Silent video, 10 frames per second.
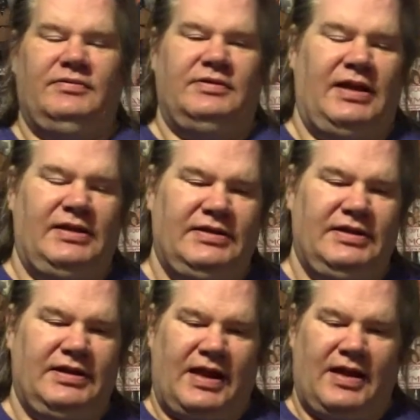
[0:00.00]

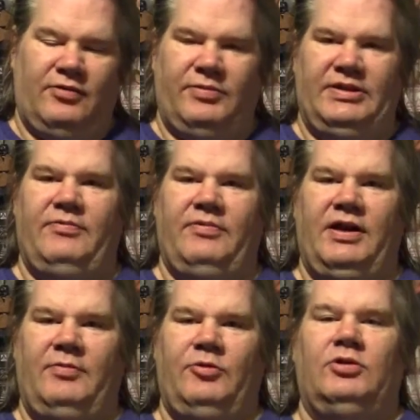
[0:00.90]
19 and Halloween. They
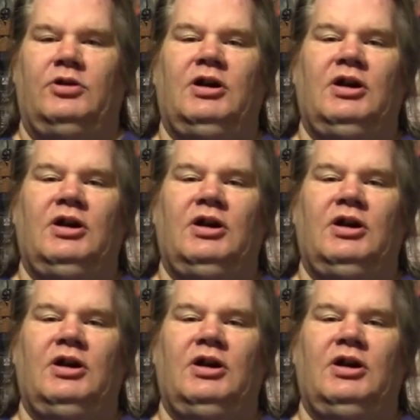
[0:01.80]
rhyme. Cool.